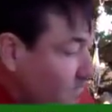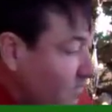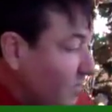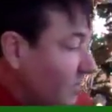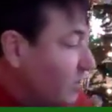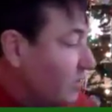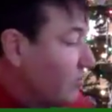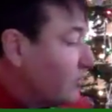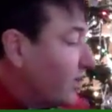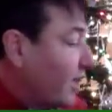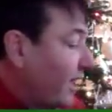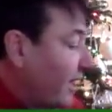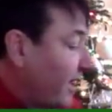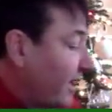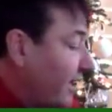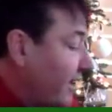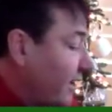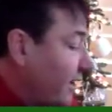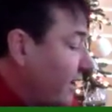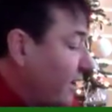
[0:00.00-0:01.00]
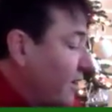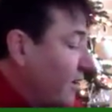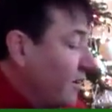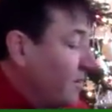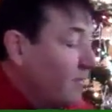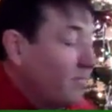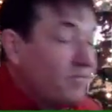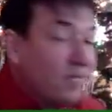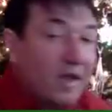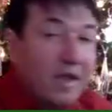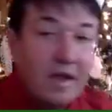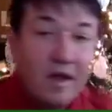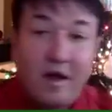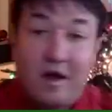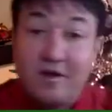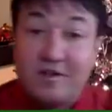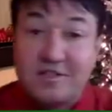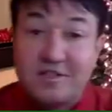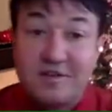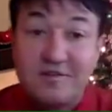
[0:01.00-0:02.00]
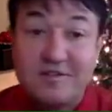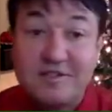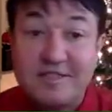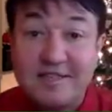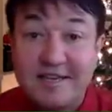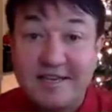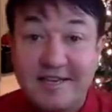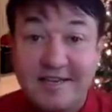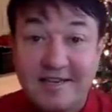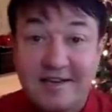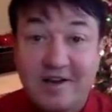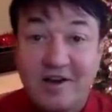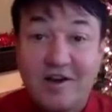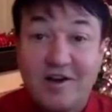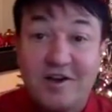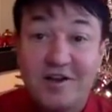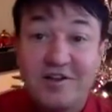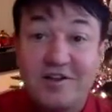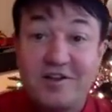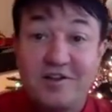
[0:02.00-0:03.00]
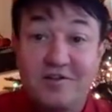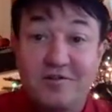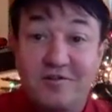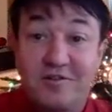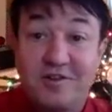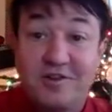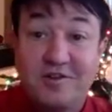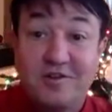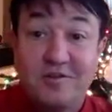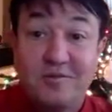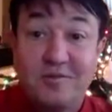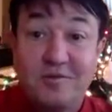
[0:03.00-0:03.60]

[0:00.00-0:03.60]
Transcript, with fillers: You can um, also see it on YouTube.